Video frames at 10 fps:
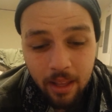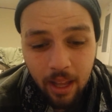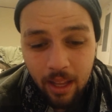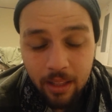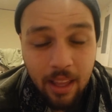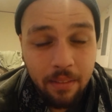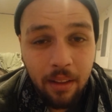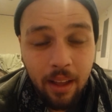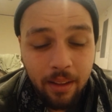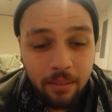
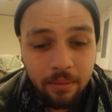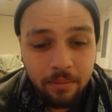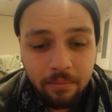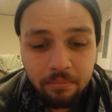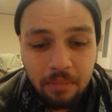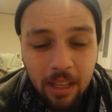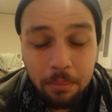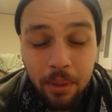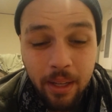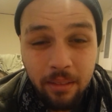I
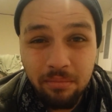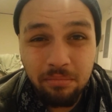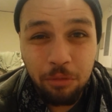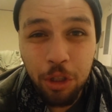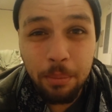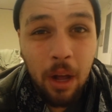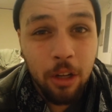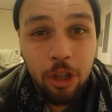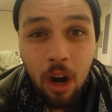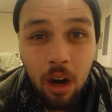could put
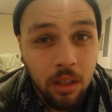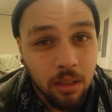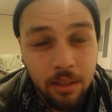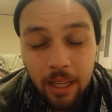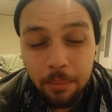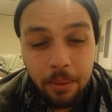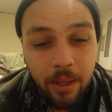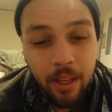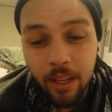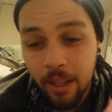Jamal Charles. I could
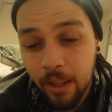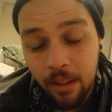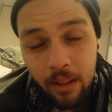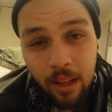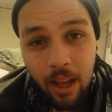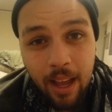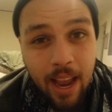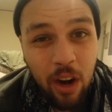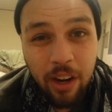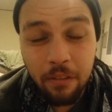put
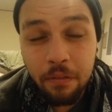Arian